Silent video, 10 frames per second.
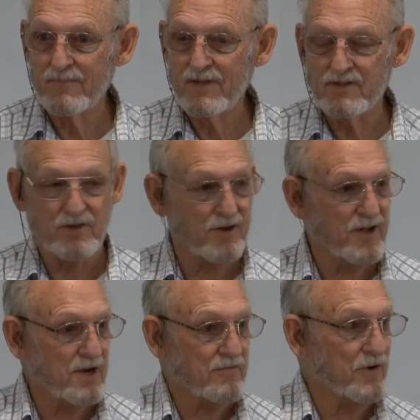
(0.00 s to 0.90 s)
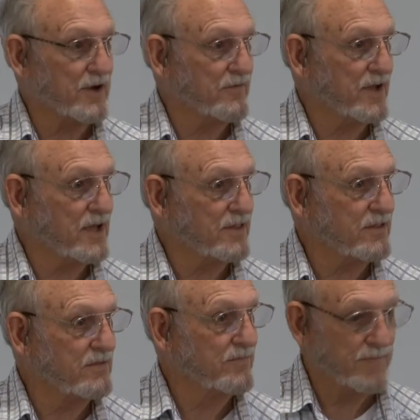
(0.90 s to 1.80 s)
So they're not afraid of
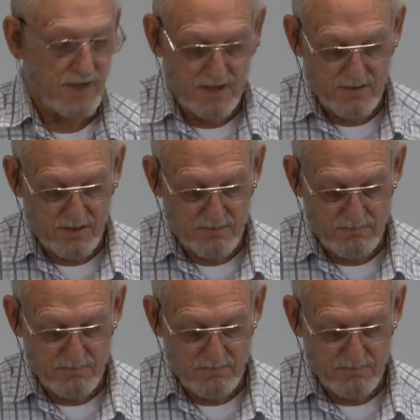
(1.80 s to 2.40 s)
death either.